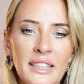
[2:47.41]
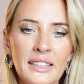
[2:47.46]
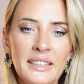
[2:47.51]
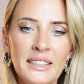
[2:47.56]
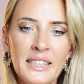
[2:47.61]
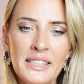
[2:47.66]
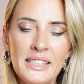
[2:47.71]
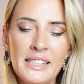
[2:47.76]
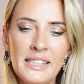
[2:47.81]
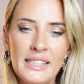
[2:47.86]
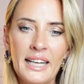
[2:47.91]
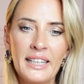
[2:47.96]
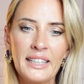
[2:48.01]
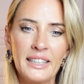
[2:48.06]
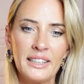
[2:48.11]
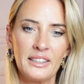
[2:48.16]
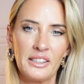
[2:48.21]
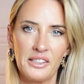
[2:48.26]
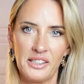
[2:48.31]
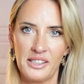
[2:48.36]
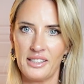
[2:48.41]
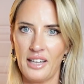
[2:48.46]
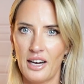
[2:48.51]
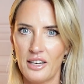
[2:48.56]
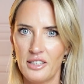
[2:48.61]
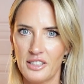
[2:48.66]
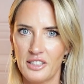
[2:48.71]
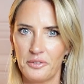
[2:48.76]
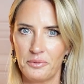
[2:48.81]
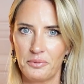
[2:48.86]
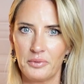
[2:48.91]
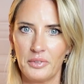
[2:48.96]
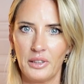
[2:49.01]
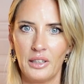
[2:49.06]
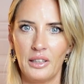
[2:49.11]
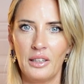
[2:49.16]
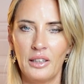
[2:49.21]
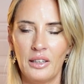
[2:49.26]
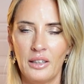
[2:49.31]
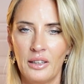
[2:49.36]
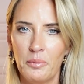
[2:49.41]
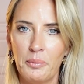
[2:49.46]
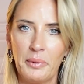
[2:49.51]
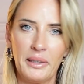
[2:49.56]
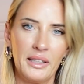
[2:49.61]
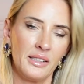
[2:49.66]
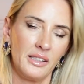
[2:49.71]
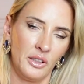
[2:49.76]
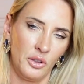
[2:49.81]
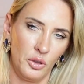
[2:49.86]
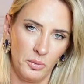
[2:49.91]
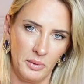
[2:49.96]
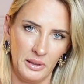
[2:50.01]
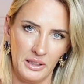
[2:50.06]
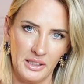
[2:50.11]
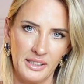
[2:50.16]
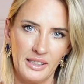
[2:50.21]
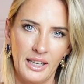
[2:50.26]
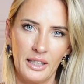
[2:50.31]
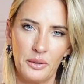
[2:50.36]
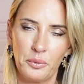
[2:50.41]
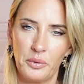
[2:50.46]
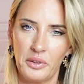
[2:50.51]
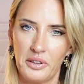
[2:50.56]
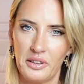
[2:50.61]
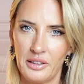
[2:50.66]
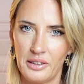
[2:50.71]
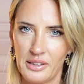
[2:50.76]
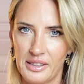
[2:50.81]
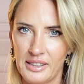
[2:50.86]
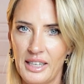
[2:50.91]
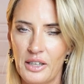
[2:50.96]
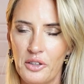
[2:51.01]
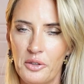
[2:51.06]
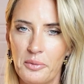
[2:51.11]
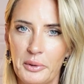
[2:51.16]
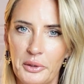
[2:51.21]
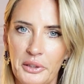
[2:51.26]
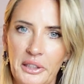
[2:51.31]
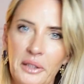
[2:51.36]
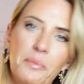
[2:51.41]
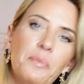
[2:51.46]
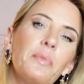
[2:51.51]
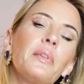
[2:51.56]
This is like the start. Because you normally start with the ceremony.